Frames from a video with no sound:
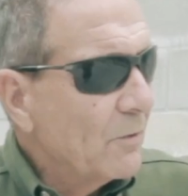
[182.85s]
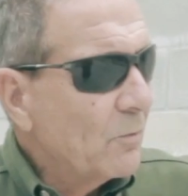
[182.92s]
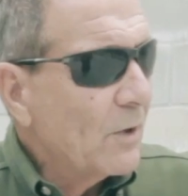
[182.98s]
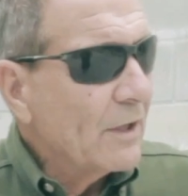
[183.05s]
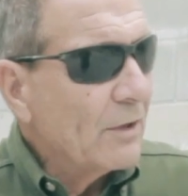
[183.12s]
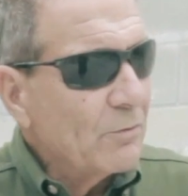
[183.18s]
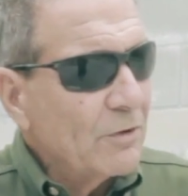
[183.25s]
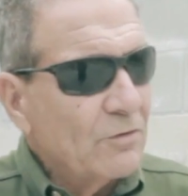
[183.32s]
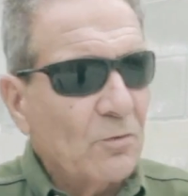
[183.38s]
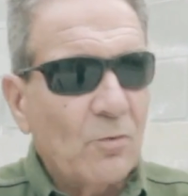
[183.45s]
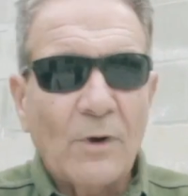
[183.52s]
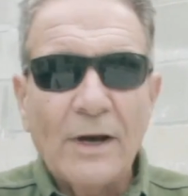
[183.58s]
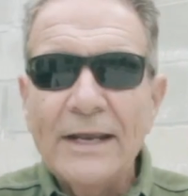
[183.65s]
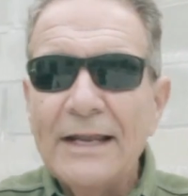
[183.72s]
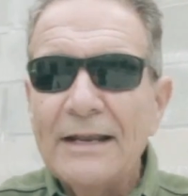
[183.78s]
one of the reasons
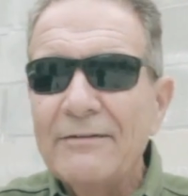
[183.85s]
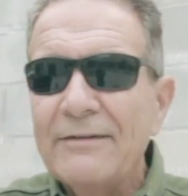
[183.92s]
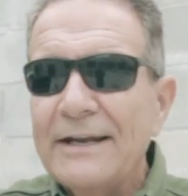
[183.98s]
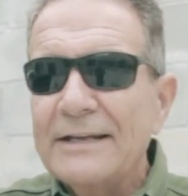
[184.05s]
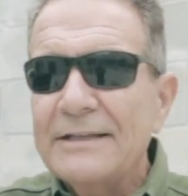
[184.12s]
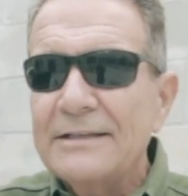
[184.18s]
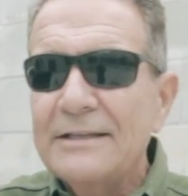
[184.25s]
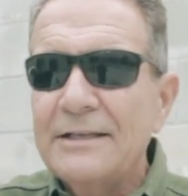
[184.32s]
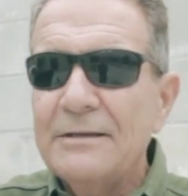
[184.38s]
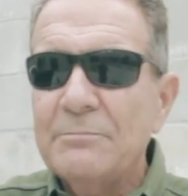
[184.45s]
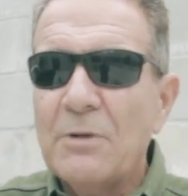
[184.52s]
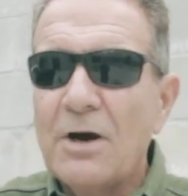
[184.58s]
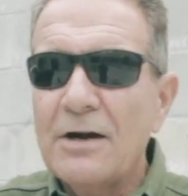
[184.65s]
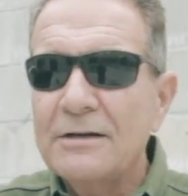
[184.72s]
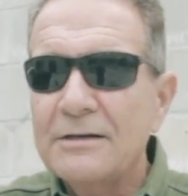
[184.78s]
why I elevated the
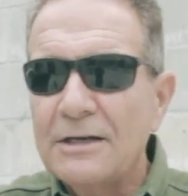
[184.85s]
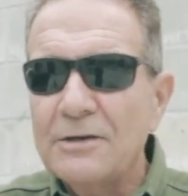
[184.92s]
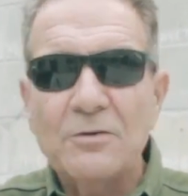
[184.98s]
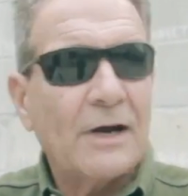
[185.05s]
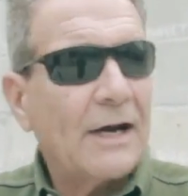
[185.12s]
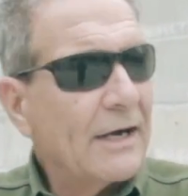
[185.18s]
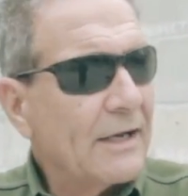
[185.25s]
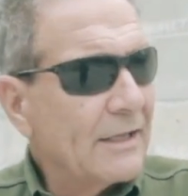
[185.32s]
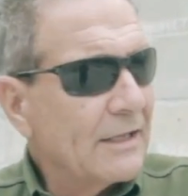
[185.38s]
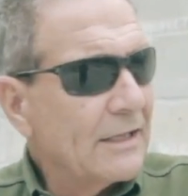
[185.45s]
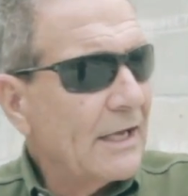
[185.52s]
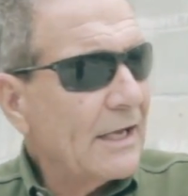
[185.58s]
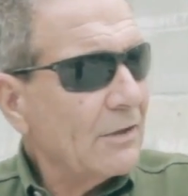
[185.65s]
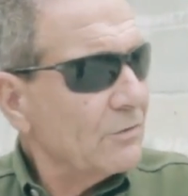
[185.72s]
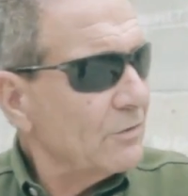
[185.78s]
barn a little higher than
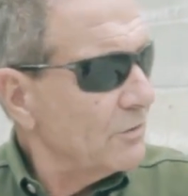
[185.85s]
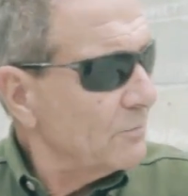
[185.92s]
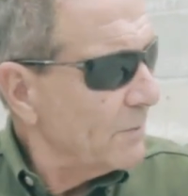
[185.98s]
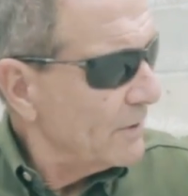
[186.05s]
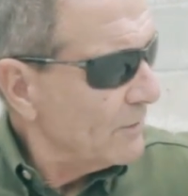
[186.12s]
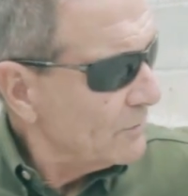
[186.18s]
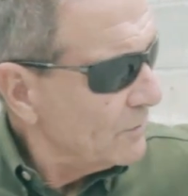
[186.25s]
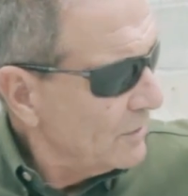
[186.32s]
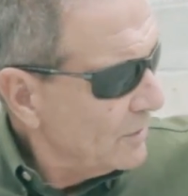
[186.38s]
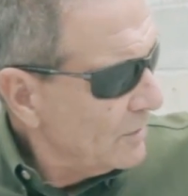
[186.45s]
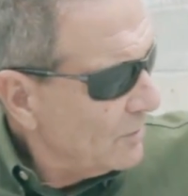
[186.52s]
the house is because